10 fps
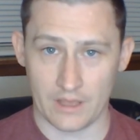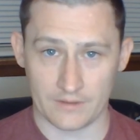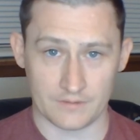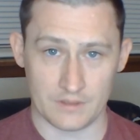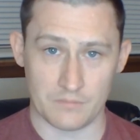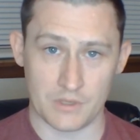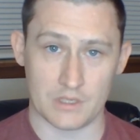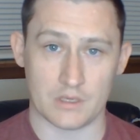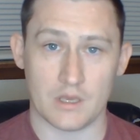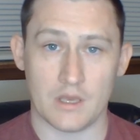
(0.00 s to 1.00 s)

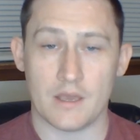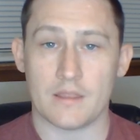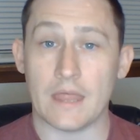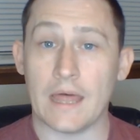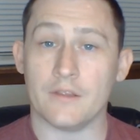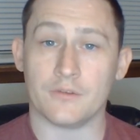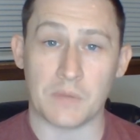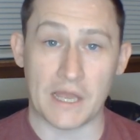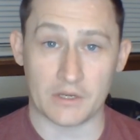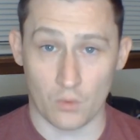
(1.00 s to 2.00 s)
SCP. That is
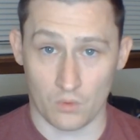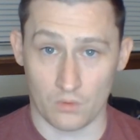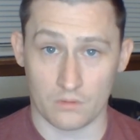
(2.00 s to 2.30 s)
my goal.